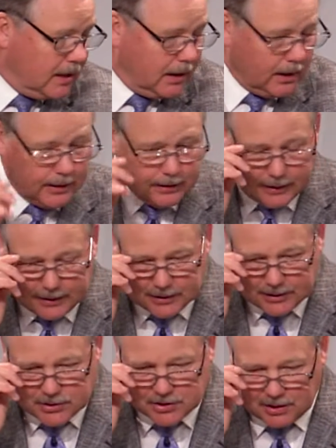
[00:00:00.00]
uh, it,
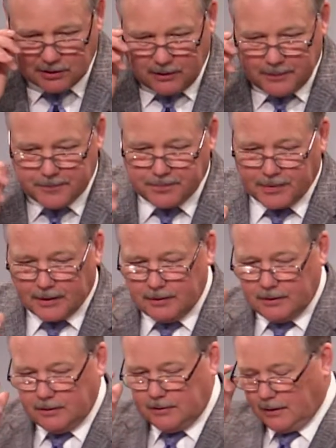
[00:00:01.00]
it's still
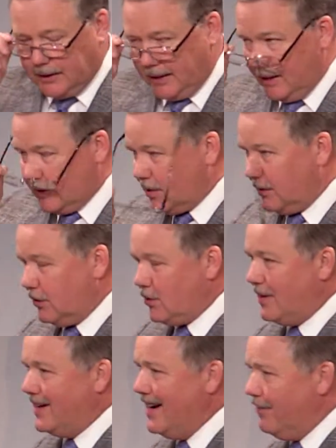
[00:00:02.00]
delineates that there's a
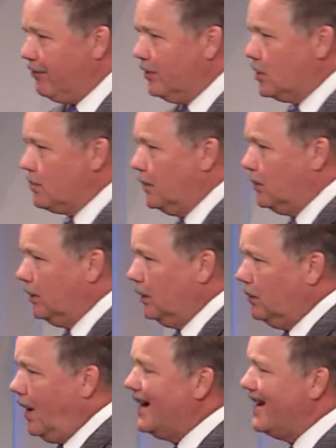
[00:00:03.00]
difference between the
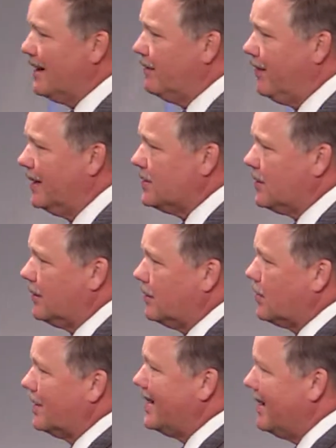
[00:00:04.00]
two, identifies that there's
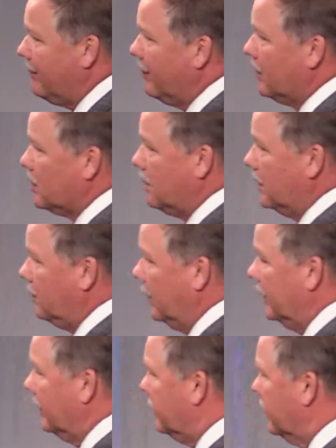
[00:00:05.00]
a difference
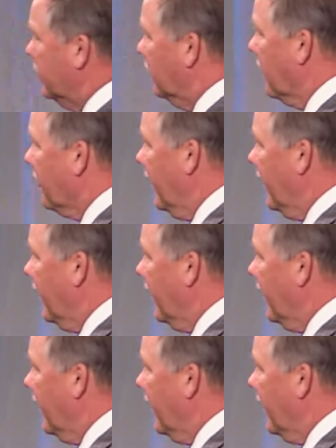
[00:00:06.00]
between the two.